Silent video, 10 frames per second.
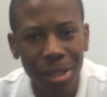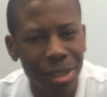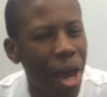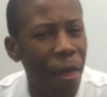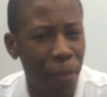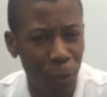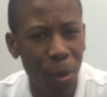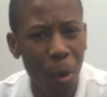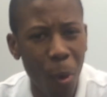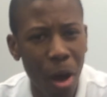Desk at
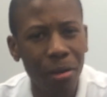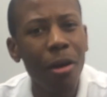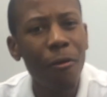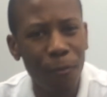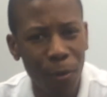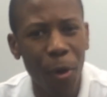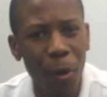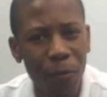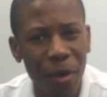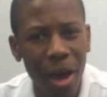
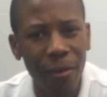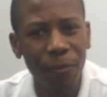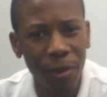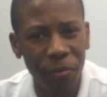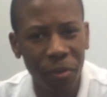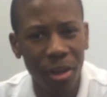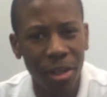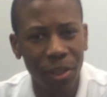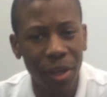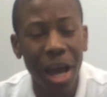
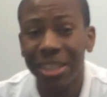301-405-1500.